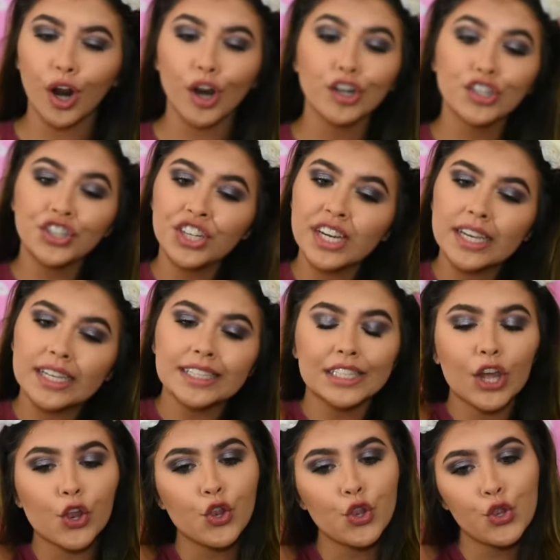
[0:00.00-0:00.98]
our cheeks,
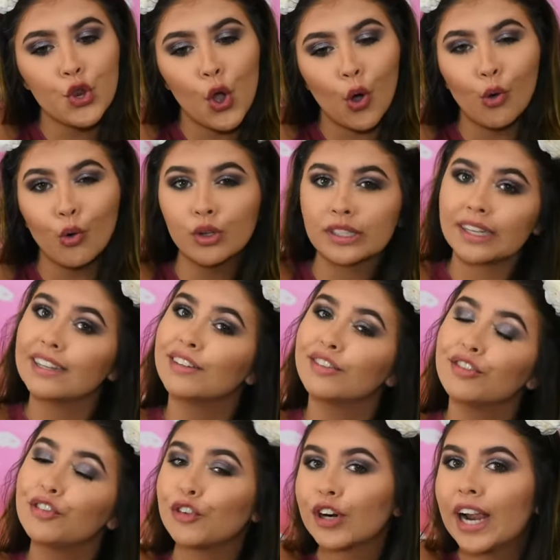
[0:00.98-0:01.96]
nose, and
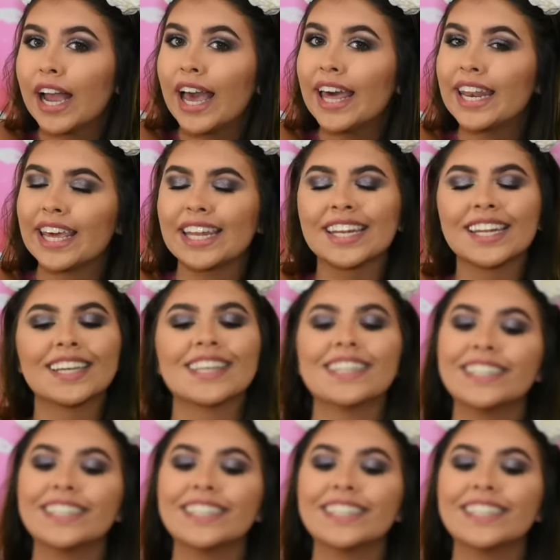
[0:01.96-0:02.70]
forehead and